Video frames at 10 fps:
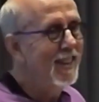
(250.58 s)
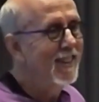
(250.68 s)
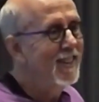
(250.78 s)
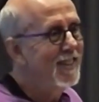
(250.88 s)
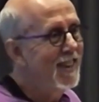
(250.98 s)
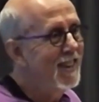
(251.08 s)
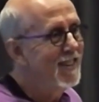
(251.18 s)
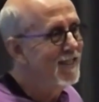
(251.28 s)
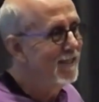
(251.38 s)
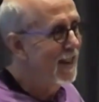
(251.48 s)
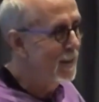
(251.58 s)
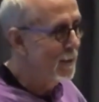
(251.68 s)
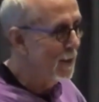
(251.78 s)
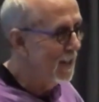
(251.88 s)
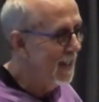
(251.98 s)
here, Daniel
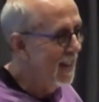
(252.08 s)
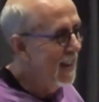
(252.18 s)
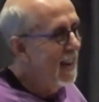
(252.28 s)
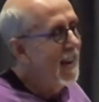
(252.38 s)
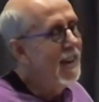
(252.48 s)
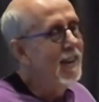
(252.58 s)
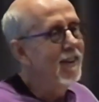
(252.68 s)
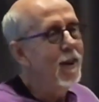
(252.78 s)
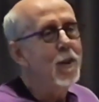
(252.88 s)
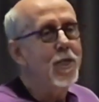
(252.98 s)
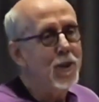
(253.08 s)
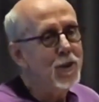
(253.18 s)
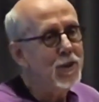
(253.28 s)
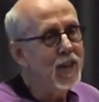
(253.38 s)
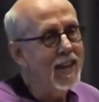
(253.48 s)
Redwood, and on
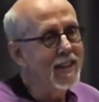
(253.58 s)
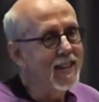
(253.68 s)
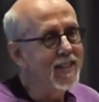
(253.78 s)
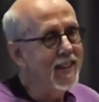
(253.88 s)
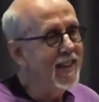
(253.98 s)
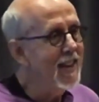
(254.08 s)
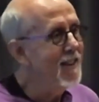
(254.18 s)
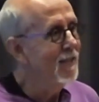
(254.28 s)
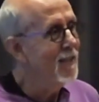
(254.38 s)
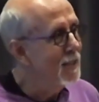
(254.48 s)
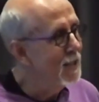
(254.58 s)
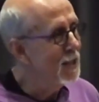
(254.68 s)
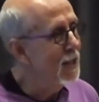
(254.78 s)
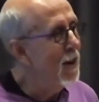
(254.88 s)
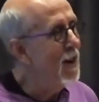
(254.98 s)
Thursday, and I said, hey, I'm giving
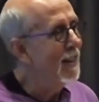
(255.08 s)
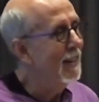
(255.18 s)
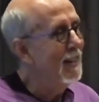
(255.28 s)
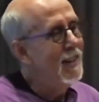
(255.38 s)
this talk,